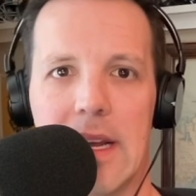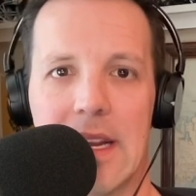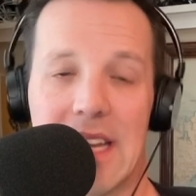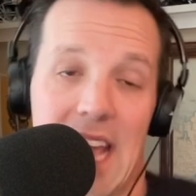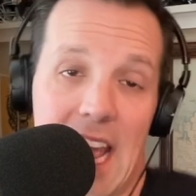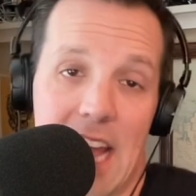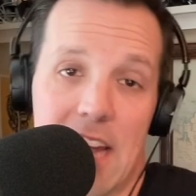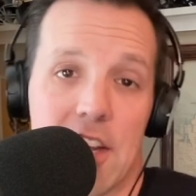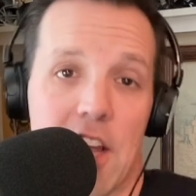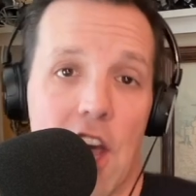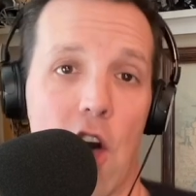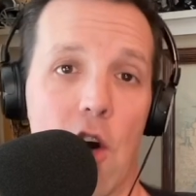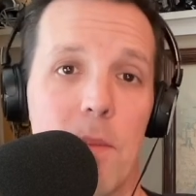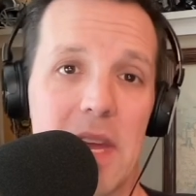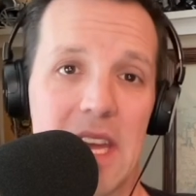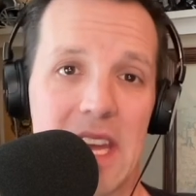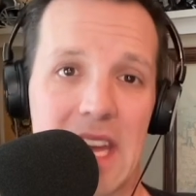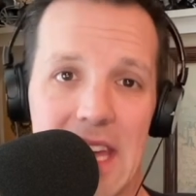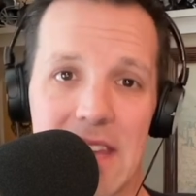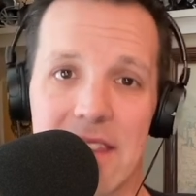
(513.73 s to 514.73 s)
Can
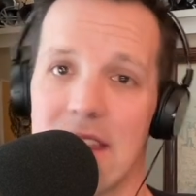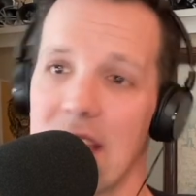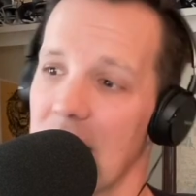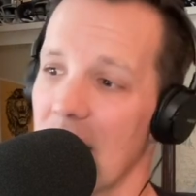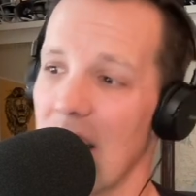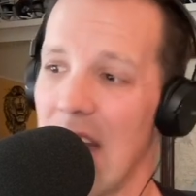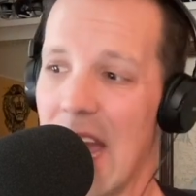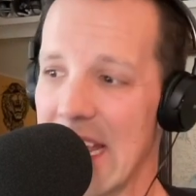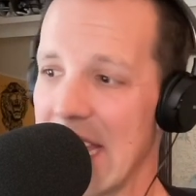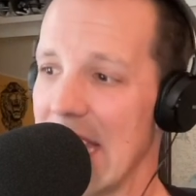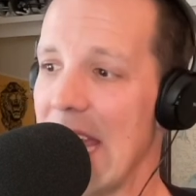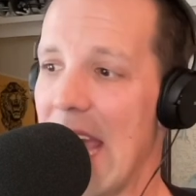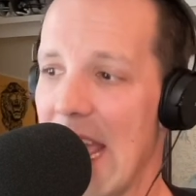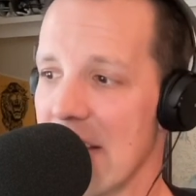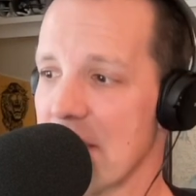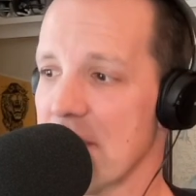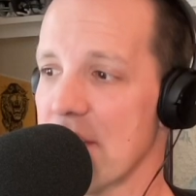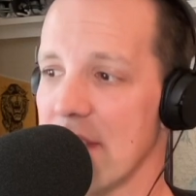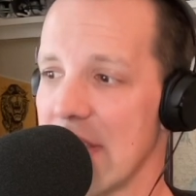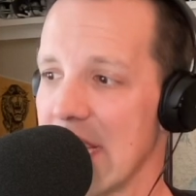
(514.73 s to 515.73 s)
Kobe get there? I can
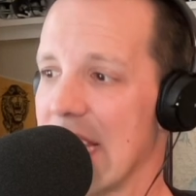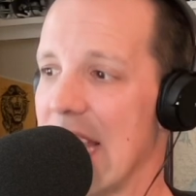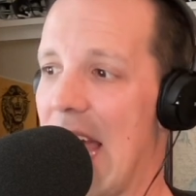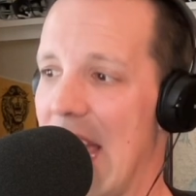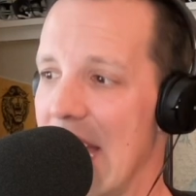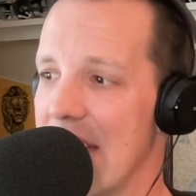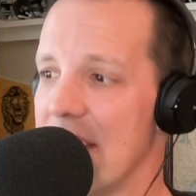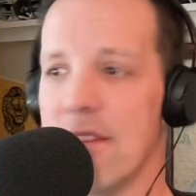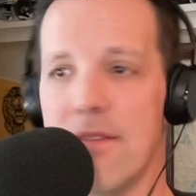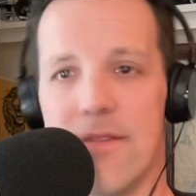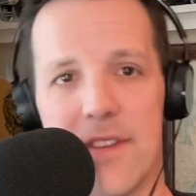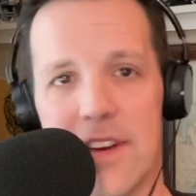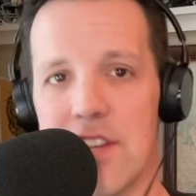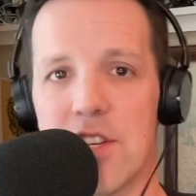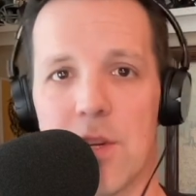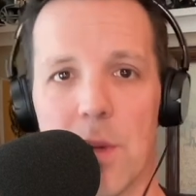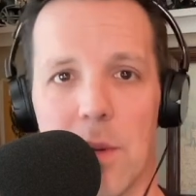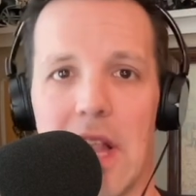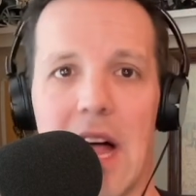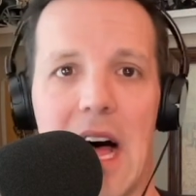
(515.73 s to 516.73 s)
actually kind of
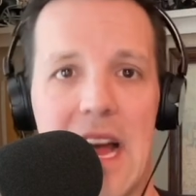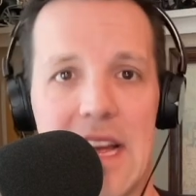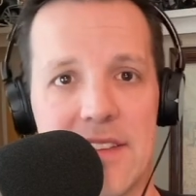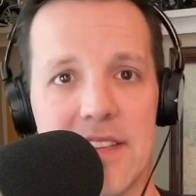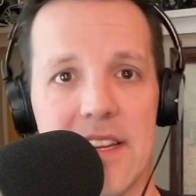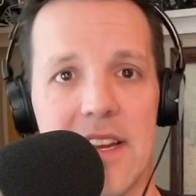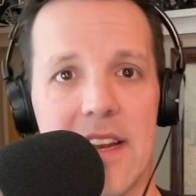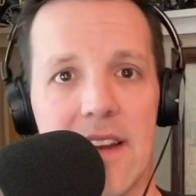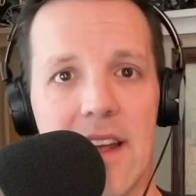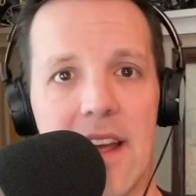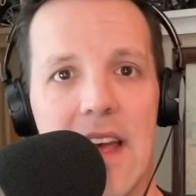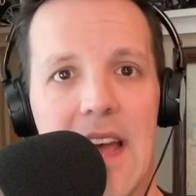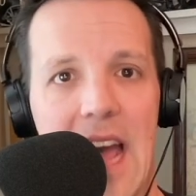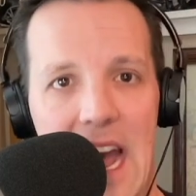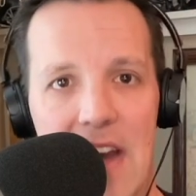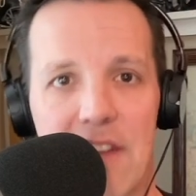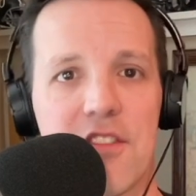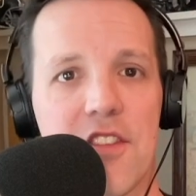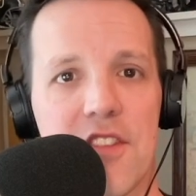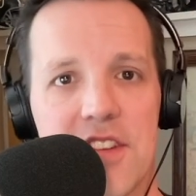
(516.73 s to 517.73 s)
visualize it
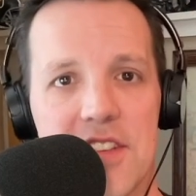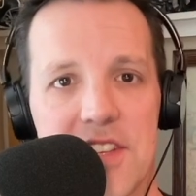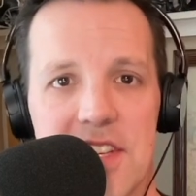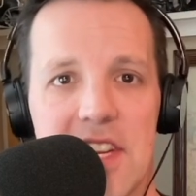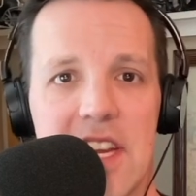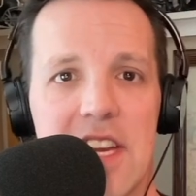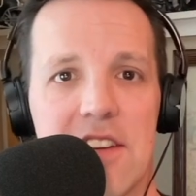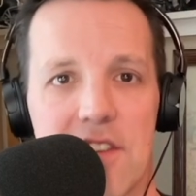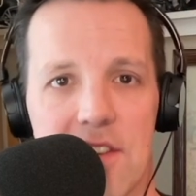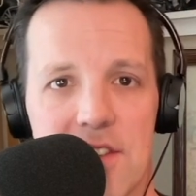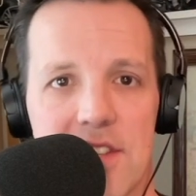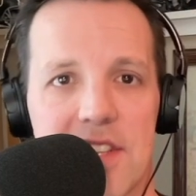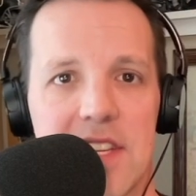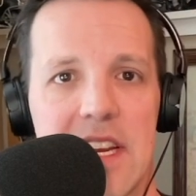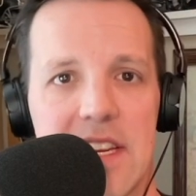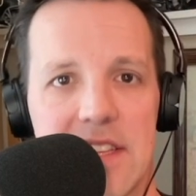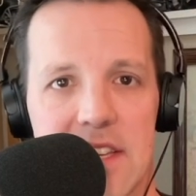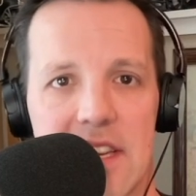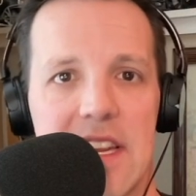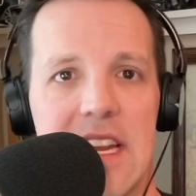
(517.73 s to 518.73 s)
after the senior
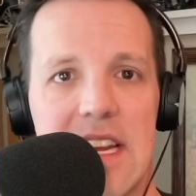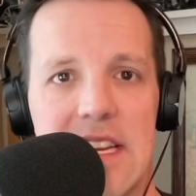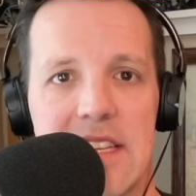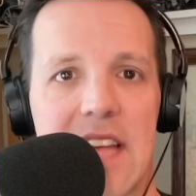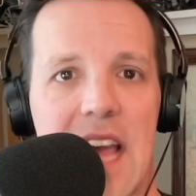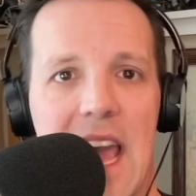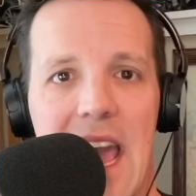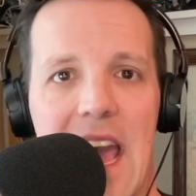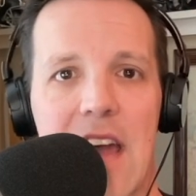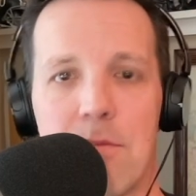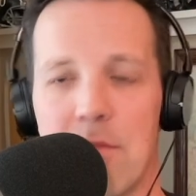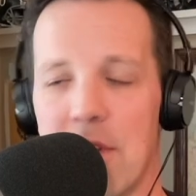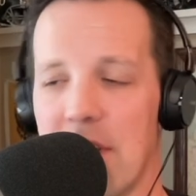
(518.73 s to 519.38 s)
season he's had.